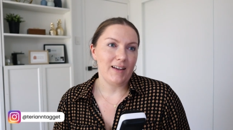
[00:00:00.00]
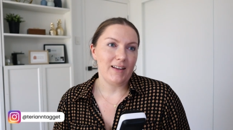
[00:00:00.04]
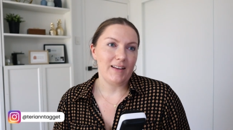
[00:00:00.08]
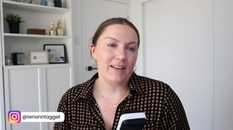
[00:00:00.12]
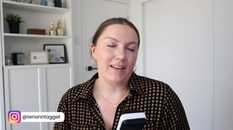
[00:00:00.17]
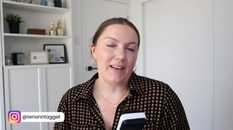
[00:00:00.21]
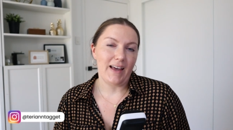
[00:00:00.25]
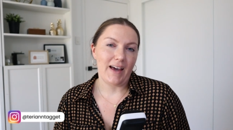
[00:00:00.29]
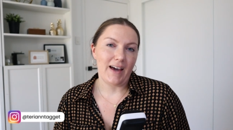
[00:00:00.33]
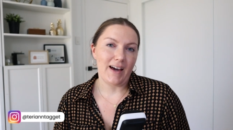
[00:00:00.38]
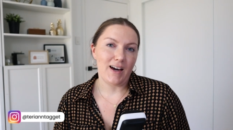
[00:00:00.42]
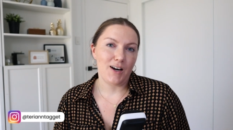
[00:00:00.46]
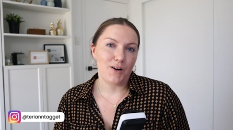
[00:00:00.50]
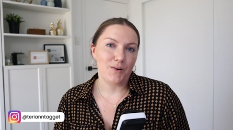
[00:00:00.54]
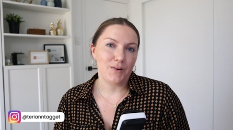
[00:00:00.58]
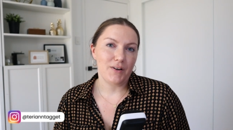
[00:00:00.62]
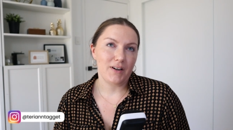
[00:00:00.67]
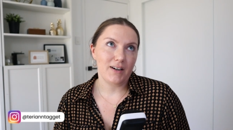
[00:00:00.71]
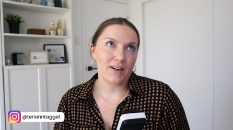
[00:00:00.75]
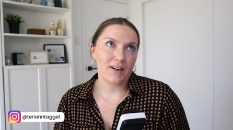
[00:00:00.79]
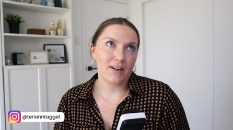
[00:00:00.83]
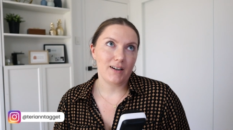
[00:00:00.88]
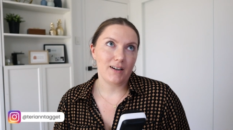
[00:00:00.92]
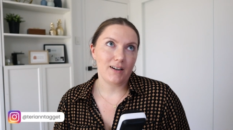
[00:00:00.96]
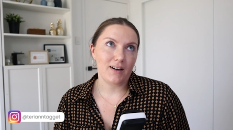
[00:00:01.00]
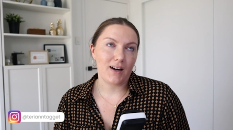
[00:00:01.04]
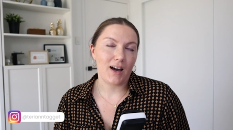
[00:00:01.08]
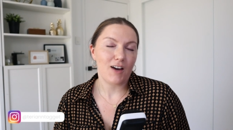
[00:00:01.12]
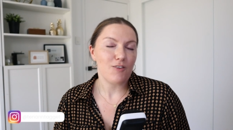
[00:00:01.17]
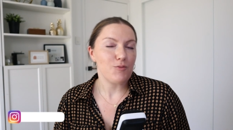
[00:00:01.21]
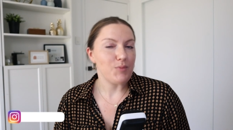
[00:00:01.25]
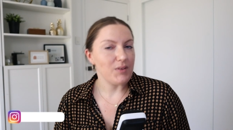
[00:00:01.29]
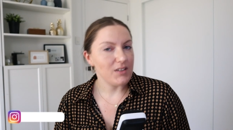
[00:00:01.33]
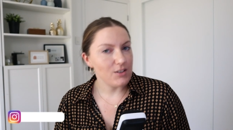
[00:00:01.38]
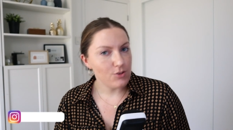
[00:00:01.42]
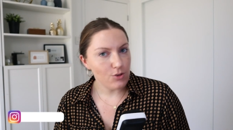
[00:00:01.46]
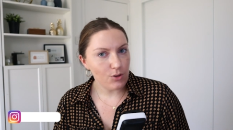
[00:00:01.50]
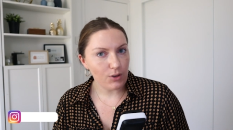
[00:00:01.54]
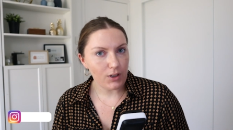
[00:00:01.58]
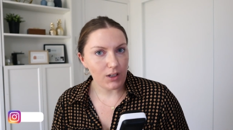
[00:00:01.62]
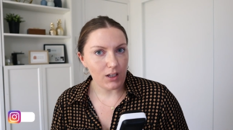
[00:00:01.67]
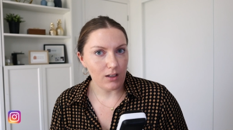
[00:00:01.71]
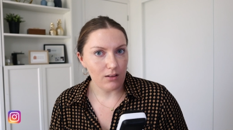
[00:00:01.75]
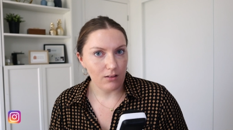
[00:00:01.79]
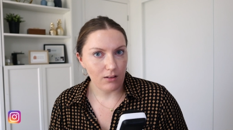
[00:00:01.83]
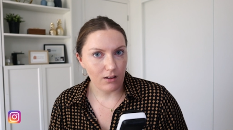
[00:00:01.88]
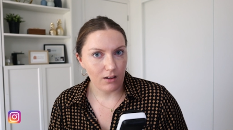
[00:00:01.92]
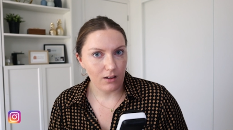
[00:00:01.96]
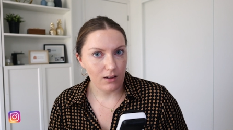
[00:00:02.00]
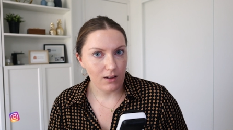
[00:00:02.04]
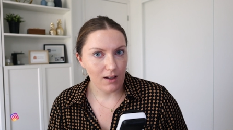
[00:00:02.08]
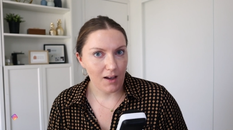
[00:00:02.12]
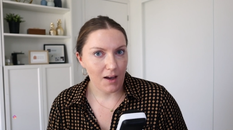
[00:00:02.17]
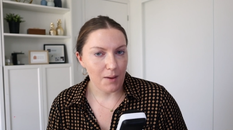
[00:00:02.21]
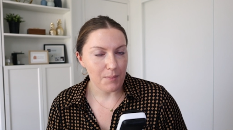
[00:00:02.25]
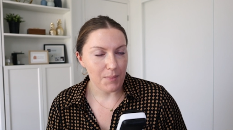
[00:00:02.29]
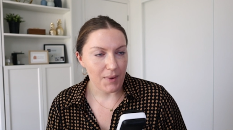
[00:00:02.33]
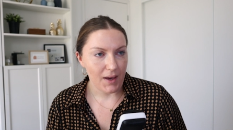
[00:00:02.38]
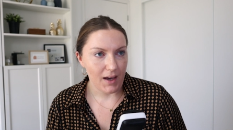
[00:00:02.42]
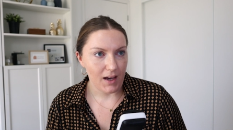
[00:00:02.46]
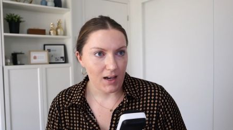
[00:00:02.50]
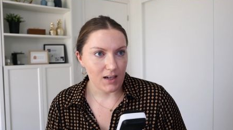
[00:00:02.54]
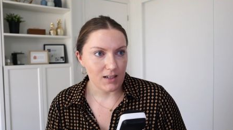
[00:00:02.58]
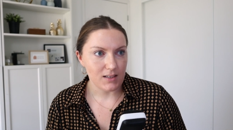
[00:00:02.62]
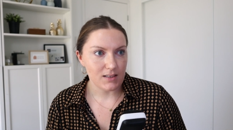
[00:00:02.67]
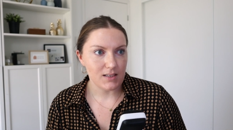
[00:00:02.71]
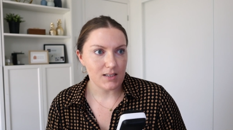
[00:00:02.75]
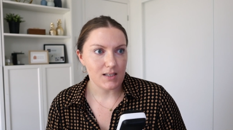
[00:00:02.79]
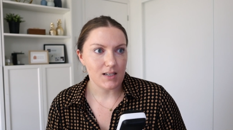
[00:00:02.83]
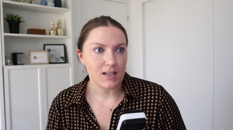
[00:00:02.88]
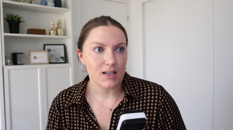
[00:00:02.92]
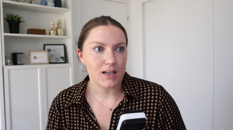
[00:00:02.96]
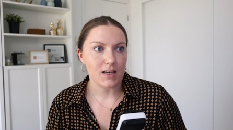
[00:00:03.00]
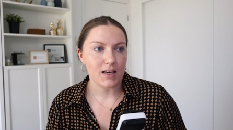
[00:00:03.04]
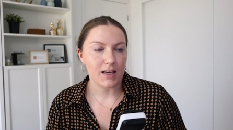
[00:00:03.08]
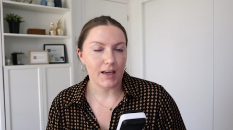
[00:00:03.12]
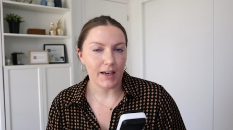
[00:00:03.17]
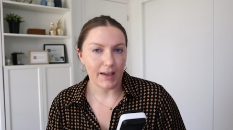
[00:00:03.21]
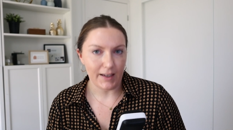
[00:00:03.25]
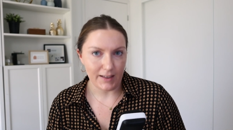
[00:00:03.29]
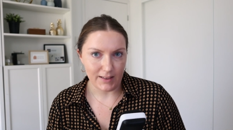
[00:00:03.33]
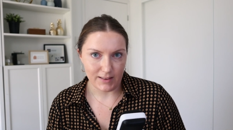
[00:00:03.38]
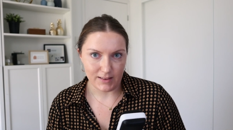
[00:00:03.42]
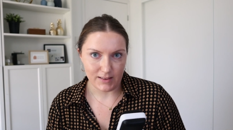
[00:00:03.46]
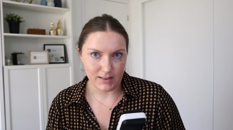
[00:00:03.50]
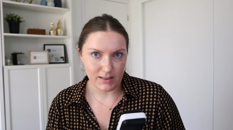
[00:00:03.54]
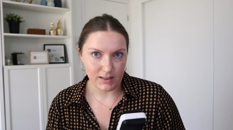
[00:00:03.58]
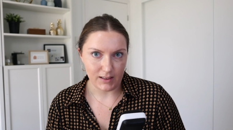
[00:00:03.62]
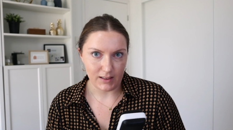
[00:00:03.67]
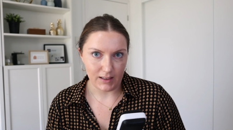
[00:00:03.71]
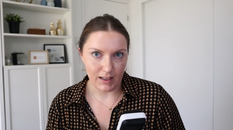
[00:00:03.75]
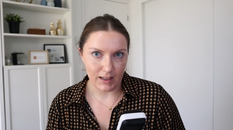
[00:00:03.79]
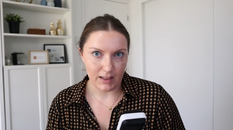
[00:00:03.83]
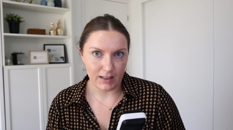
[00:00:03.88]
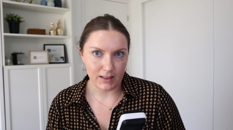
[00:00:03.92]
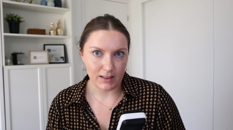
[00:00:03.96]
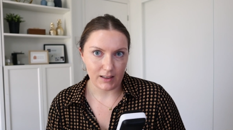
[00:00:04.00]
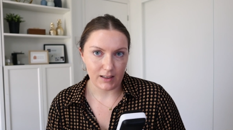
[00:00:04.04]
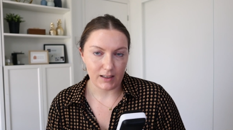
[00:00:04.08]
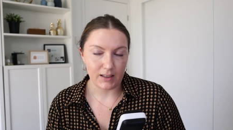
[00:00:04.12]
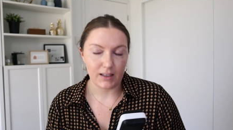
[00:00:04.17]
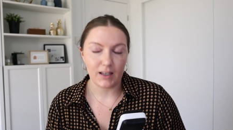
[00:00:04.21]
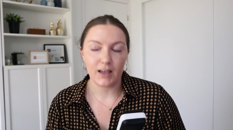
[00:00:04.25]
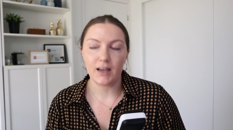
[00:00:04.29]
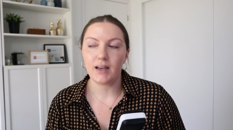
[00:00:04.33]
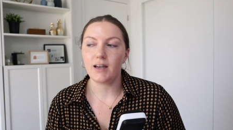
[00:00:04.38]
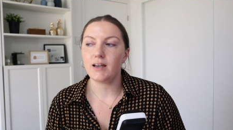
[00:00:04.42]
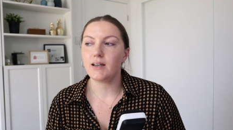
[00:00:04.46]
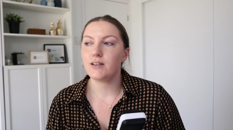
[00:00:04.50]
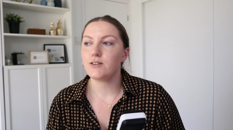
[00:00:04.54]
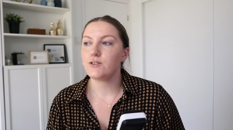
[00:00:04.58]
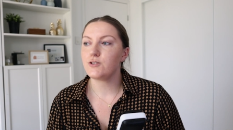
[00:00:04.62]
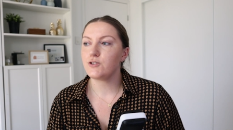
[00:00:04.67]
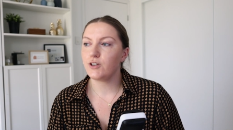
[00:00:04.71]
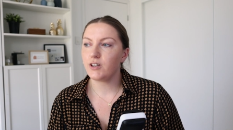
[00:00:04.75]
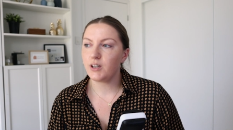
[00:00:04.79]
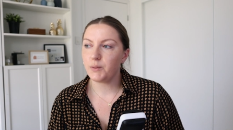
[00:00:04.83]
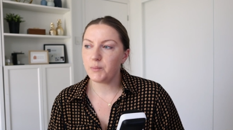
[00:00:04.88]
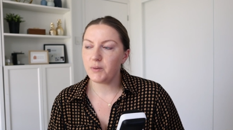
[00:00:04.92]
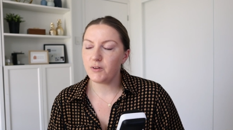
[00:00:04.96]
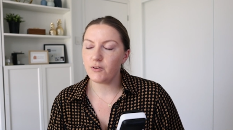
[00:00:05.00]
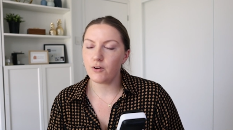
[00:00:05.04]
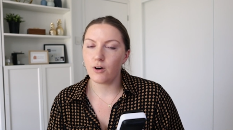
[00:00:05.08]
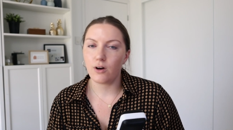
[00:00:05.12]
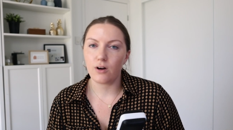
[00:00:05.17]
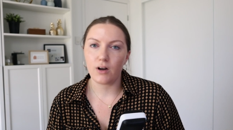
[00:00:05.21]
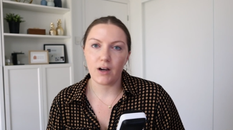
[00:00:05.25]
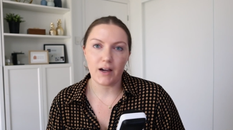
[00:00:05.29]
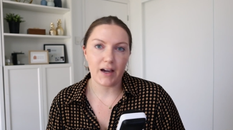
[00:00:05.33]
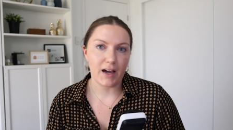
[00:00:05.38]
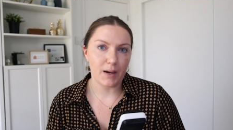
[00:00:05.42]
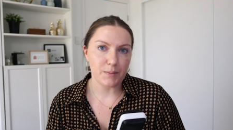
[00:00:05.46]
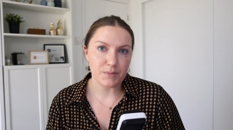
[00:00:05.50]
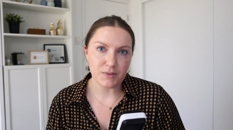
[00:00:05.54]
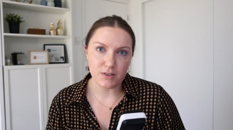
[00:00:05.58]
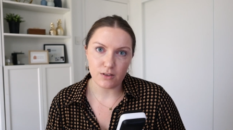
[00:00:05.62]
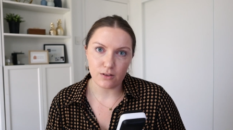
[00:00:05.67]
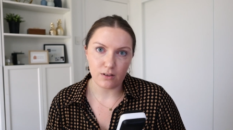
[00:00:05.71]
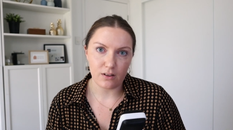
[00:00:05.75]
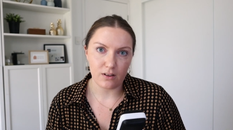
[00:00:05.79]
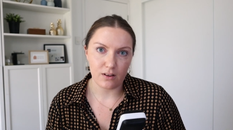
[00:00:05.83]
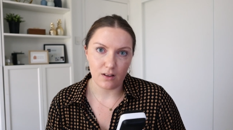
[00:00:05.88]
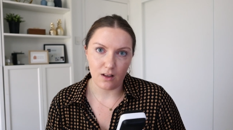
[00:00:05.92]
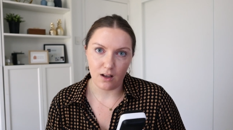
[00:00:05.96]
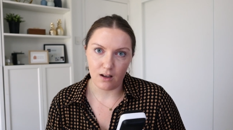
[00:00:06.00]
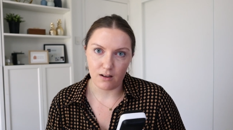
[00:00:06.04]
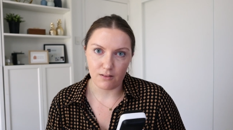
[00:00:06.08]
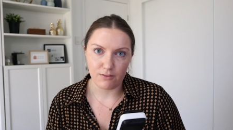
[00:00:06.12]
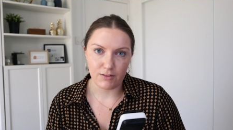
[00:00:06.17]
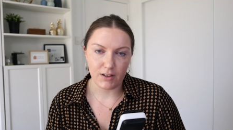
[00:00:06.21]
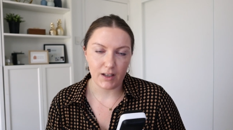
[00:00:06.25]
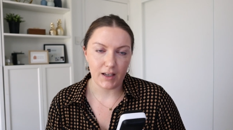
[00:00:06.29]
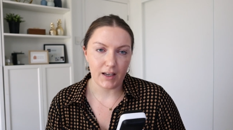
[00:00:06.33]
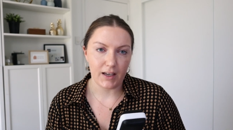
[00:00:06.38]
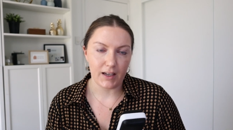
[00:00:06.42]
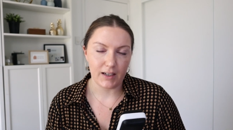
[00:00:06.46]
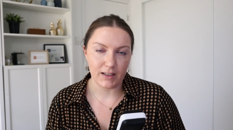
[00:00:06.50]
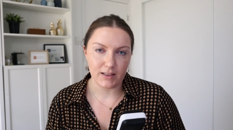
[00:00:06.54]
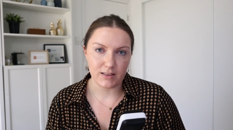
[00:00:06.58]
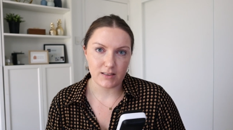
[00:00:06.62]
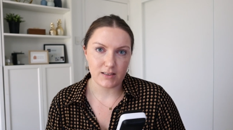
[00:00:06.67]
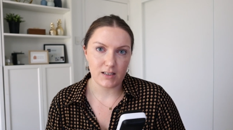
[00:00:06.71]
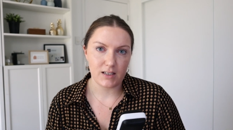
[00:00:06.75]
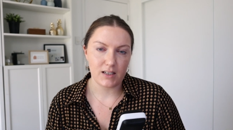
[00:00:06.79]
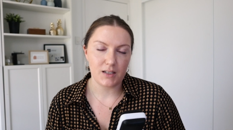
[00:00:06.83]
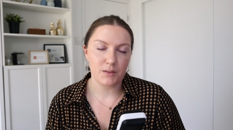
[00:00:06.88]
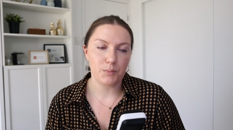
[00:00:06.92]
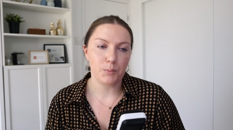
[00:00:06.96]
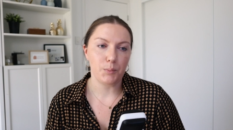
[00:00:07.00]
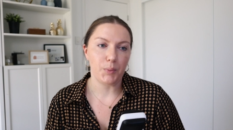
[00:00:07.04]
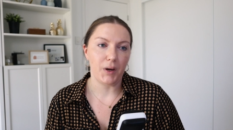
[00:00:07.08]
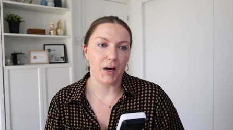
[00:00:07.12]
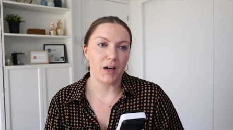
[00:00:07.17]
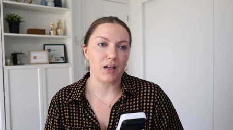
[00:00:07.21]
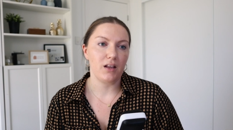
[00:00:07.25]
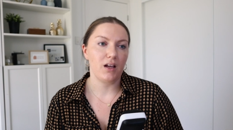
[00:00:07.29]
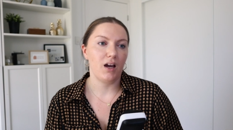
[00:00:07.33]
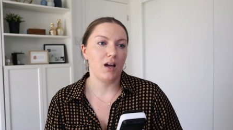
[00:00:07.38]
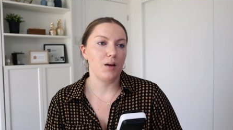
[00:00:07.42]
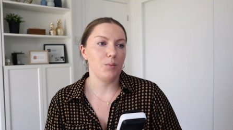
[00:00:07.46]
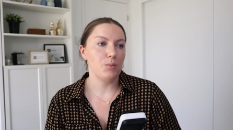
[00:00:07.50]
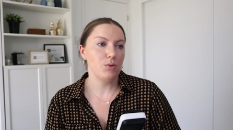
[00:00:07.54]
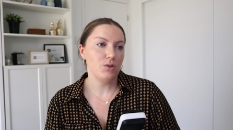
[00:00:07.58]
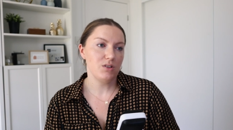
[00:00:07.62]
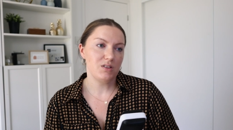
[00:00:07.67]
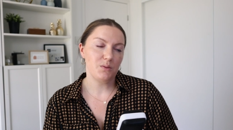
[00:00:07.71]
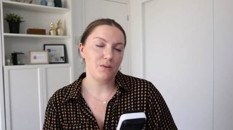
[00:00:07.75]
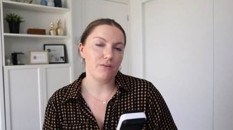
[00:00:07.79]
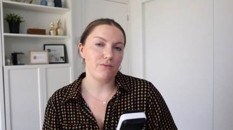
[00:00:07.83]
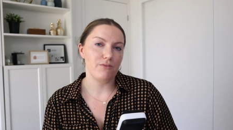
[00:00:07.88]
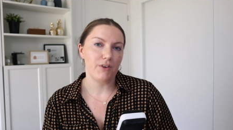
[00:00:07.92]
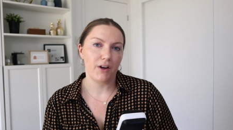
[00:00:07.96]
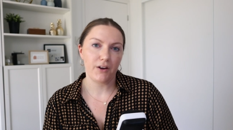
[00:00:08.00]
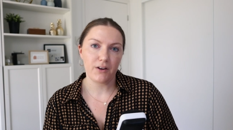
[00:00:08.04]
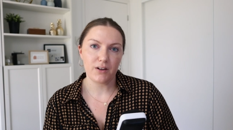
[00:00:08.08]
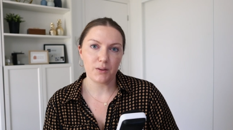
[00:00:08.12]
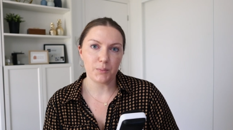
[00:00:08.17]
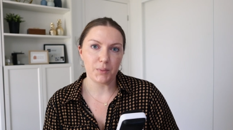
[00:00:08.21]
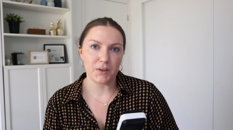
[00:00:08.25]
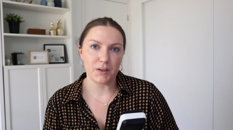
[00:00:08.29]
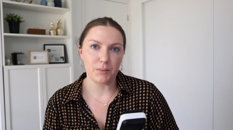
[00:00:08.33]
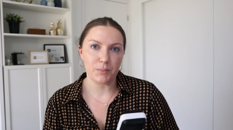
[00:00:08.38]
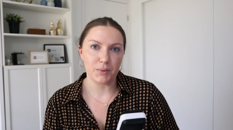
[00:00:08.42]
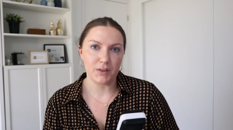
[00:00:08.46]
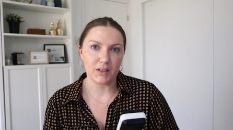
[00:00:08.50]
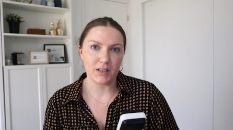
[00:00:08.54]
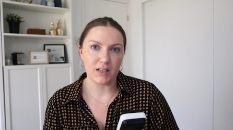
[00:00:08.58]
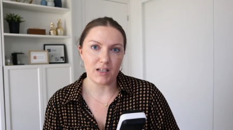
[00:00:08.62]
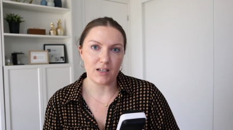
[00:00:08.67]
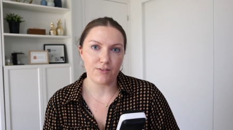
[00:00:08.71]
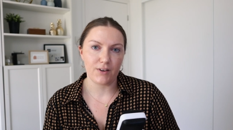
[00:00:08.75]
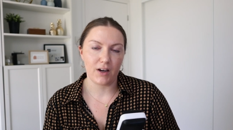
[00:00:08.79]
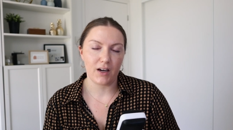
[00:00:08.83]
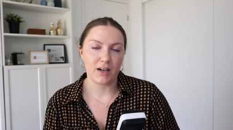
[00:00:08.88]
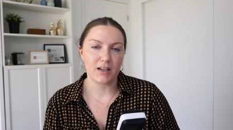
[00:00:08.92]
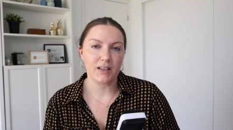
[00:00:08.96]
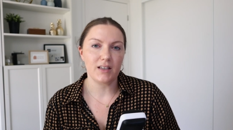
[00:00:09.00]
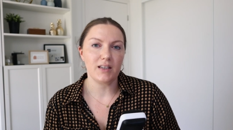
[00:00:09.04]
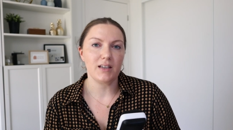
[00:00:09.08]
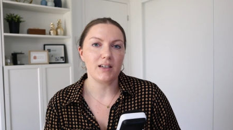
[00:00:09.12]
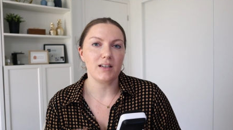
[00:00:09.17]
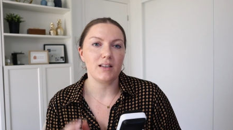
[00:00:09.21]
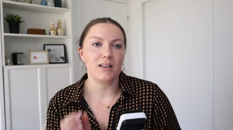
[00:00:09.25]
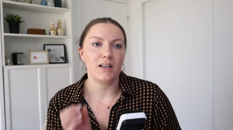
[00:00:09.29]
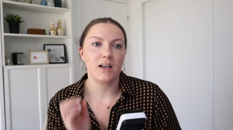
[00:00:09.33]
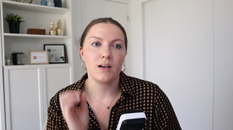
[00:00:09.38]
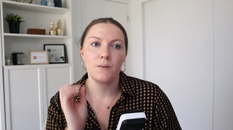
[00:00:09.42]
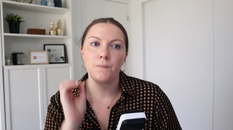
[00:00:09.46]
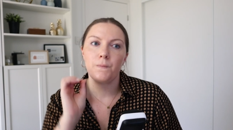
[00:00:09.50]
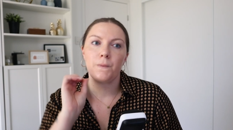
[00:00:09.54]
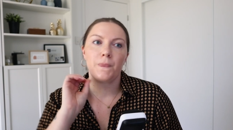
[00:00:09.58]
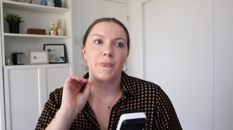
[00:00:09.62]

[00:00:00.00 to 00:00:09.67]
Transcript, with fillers: Now, I've been talking a lot about Etsy lately, and don't get me wrong, I absolutely love Etsy, but I'm also a very big believer in